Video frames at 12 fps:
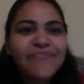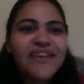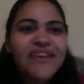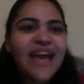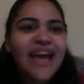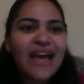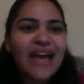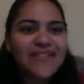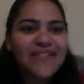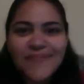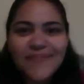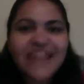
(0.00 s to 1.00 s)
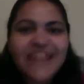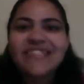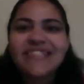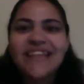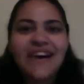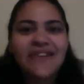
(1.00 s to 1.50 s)
Yeah. I
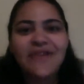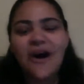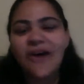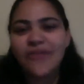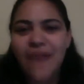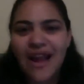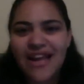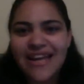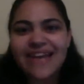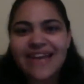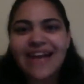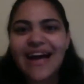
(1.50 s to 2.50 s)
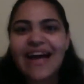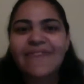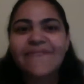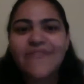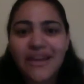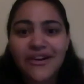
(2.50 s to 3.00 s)
expected that already. I
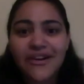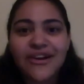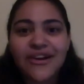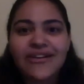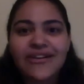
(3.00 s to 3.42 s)
figured.